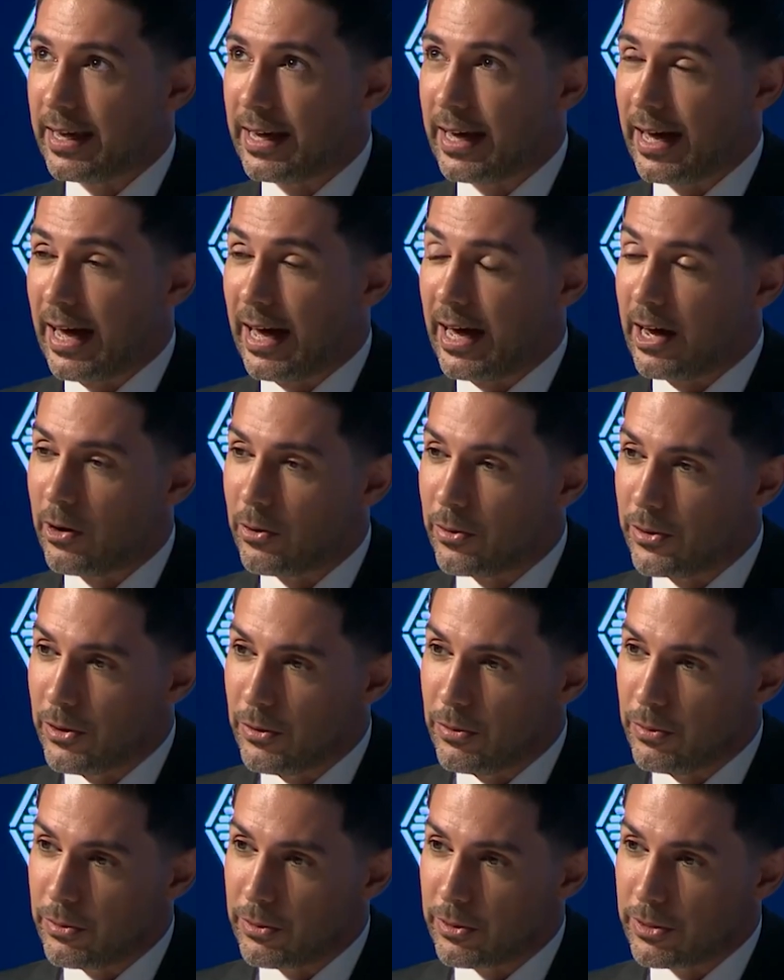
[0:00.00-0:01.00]
how
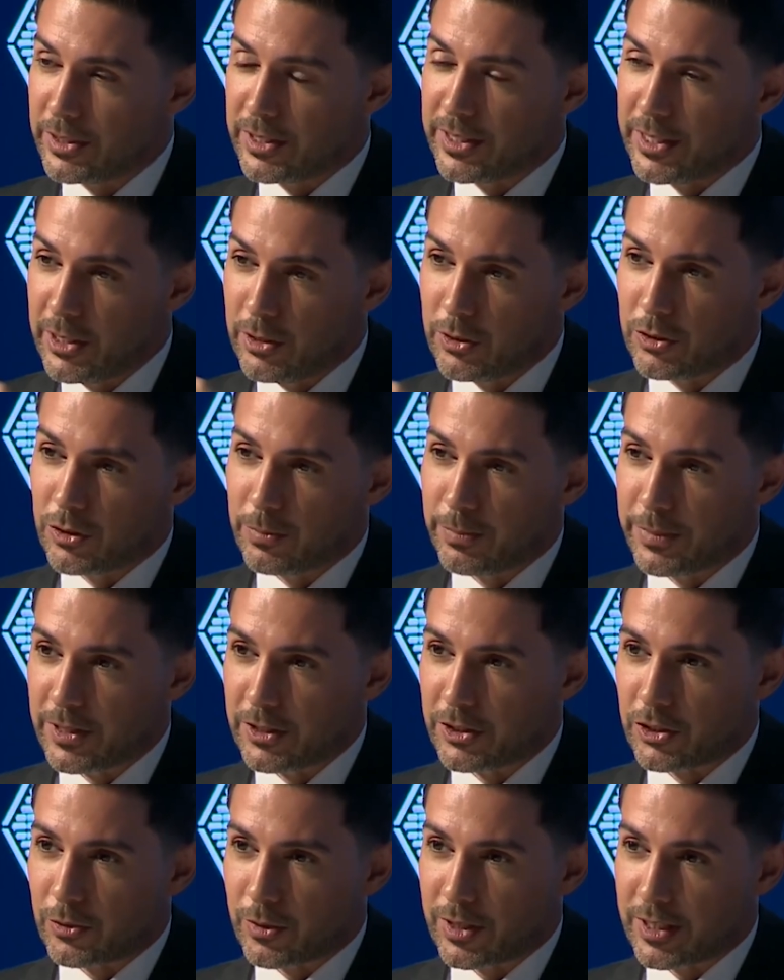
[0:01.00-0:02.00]
you continue to
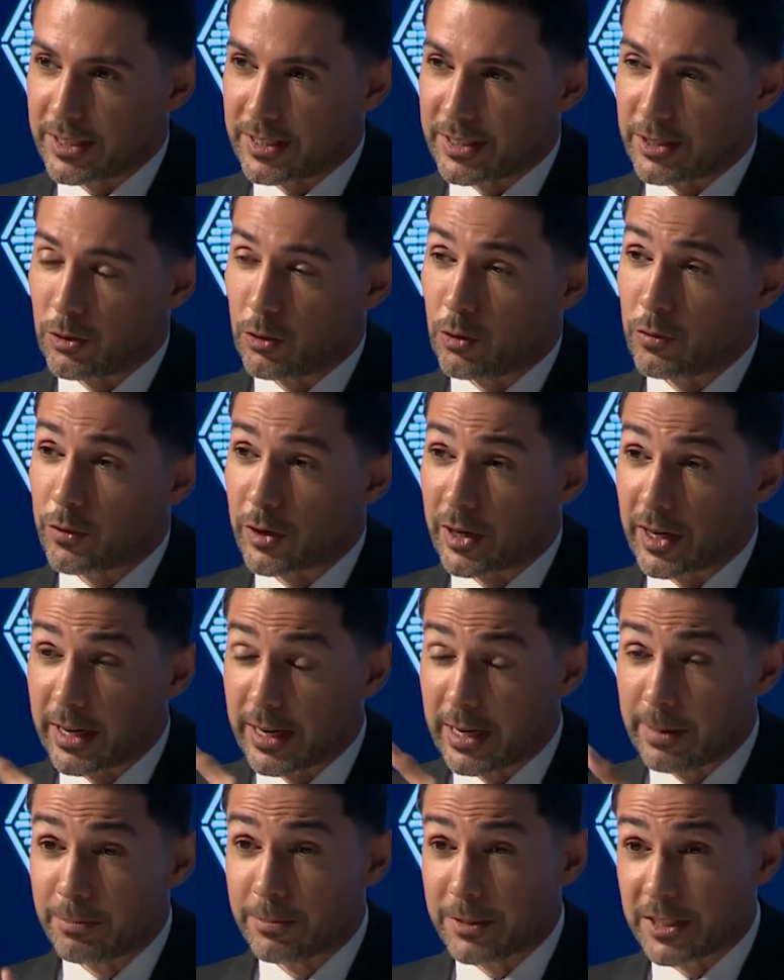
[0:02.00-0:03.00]
build trust and
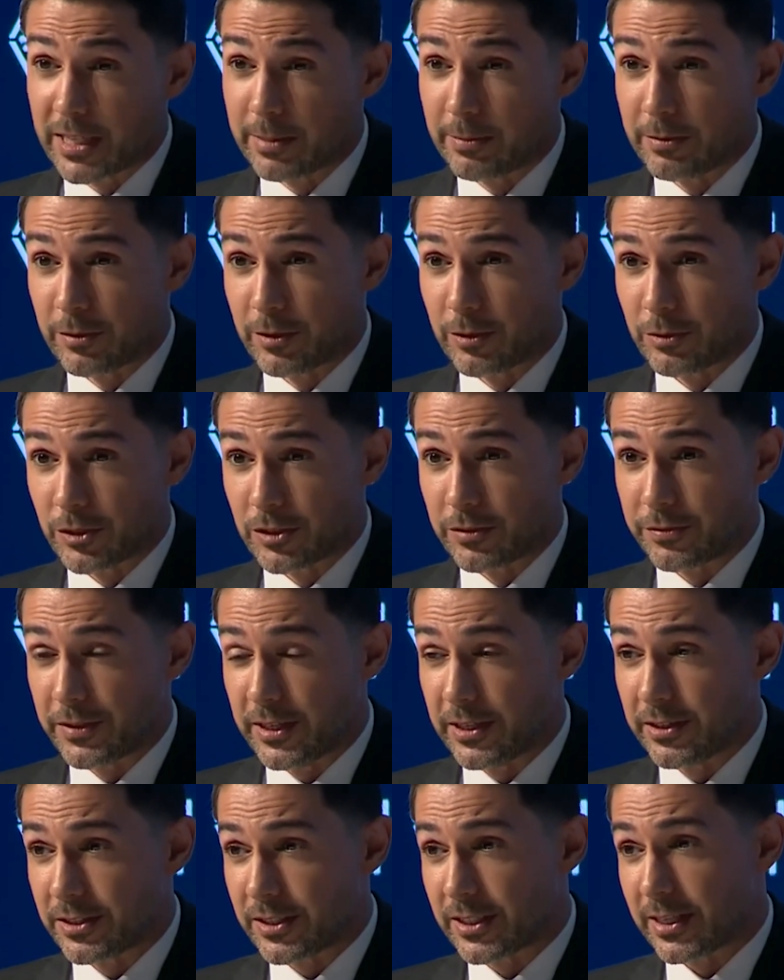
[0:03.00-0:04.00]
overcome some of those
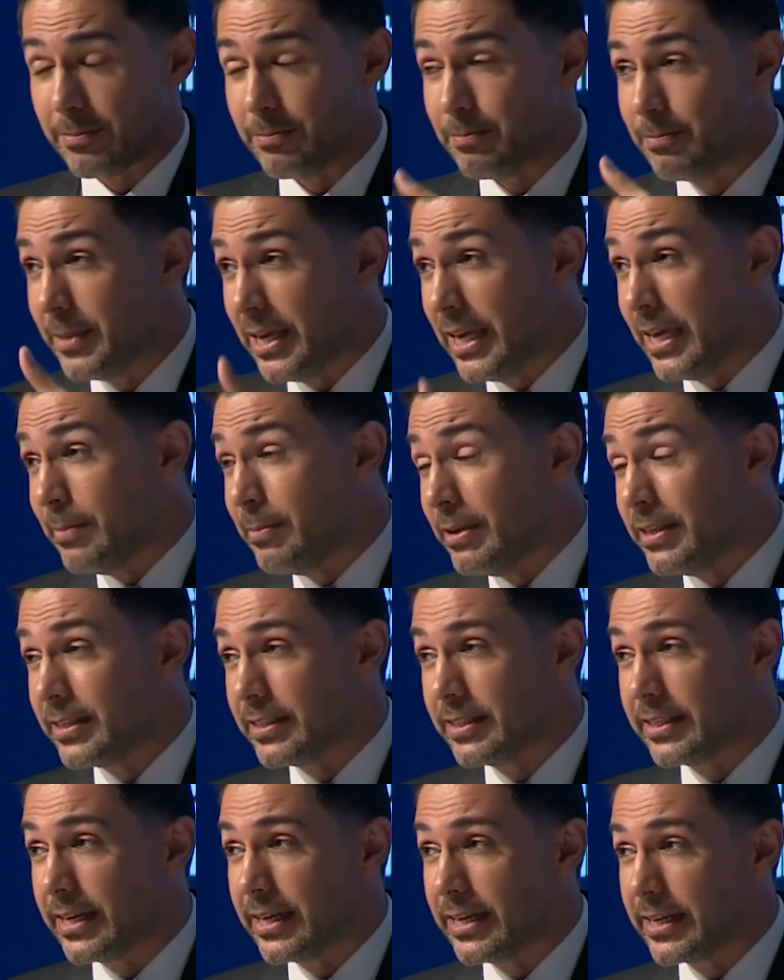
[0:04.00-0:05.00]
fears that maybe the
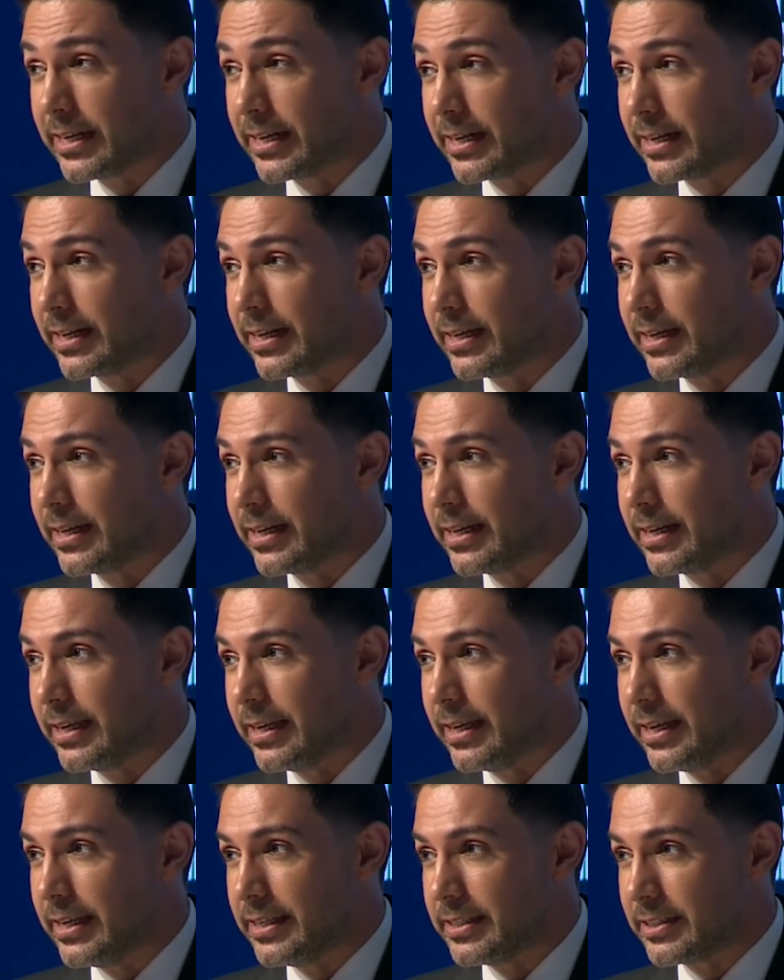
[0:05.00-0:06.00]
data
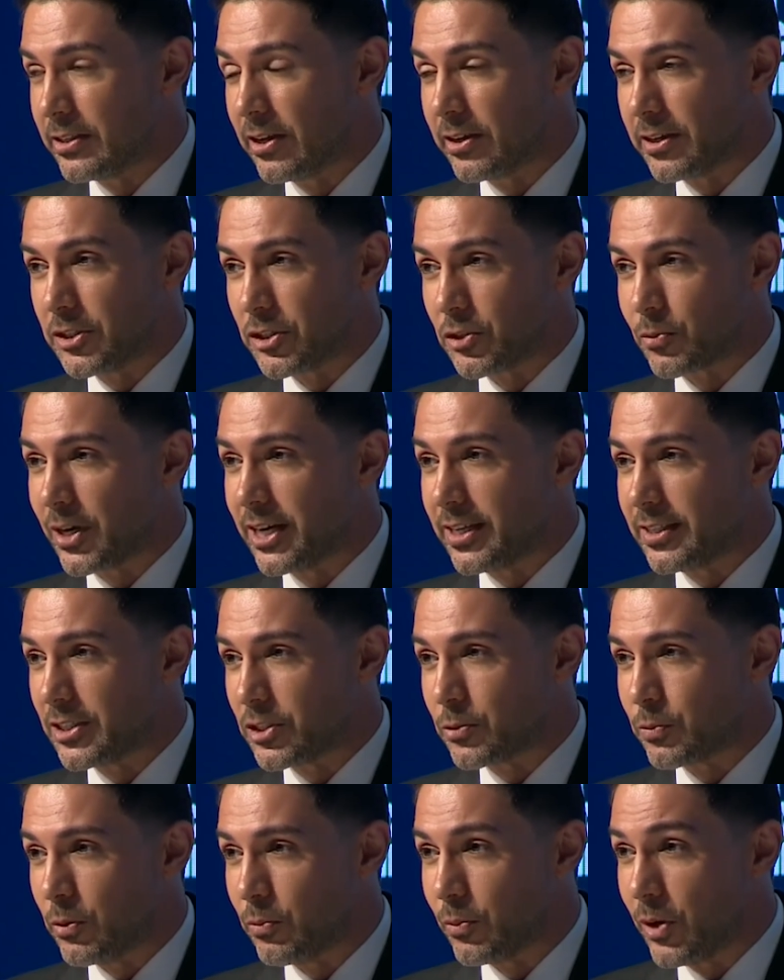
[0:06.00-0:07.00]
is not as right
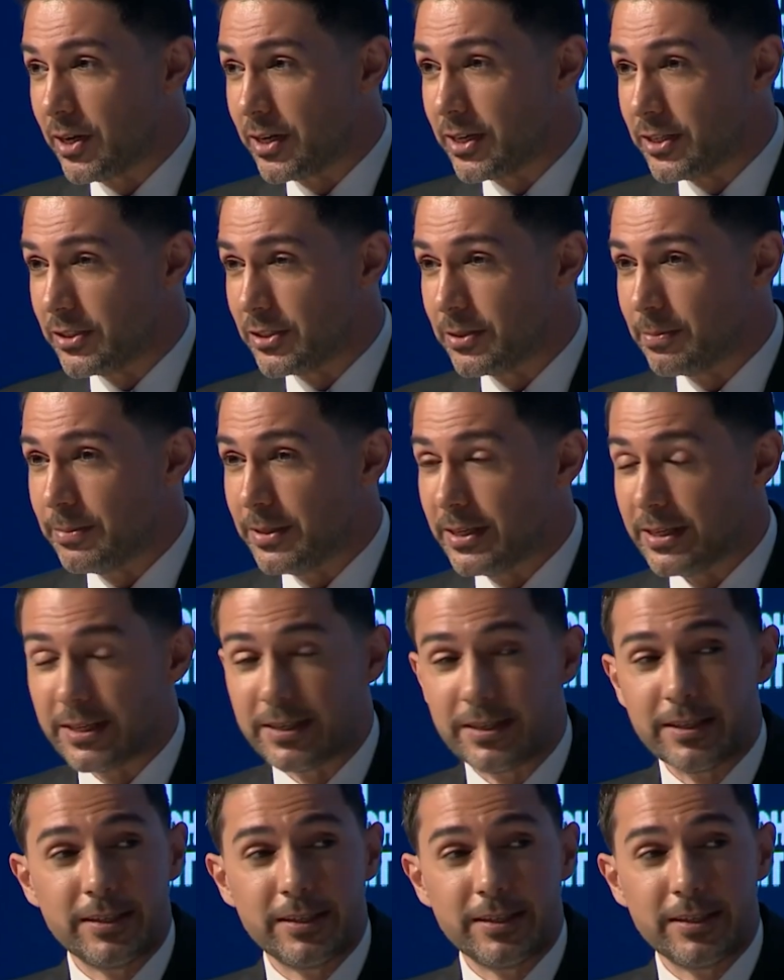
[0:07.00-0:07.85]
as we want it to be.